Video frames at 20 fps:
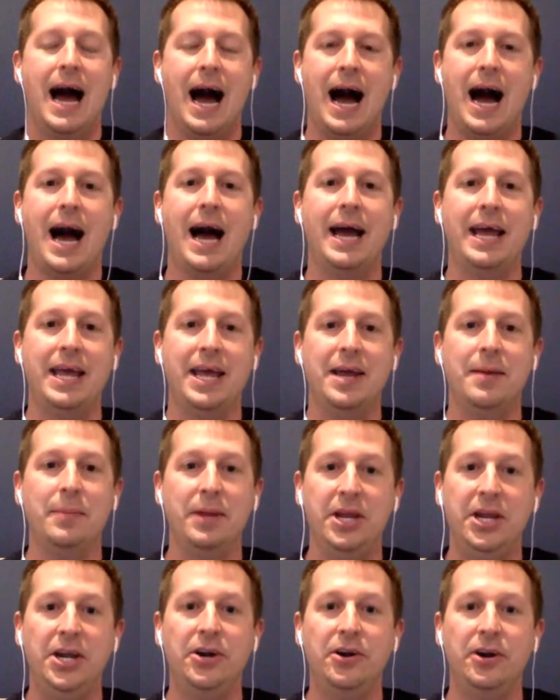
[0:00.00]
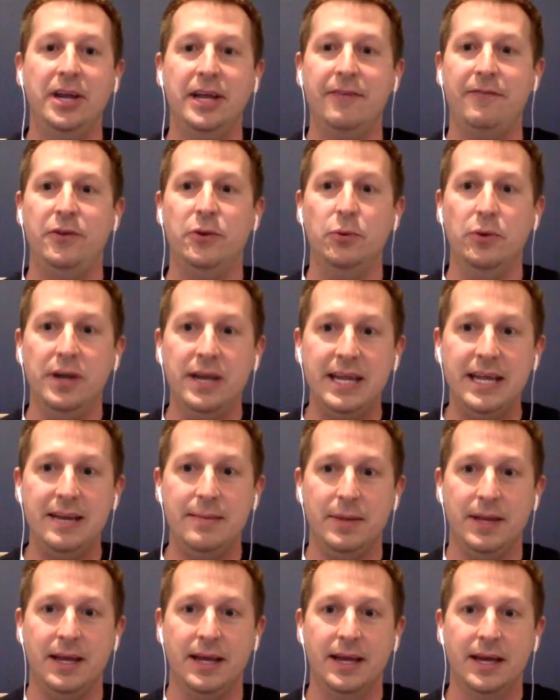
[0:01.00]
I am here if you need
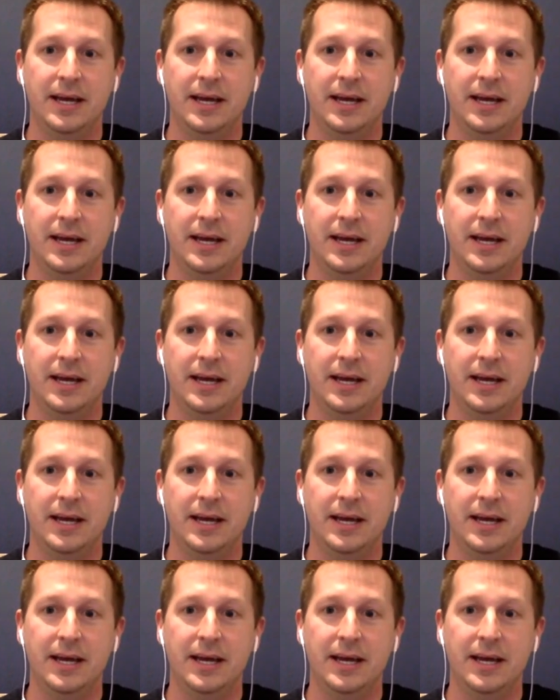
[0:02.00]
me.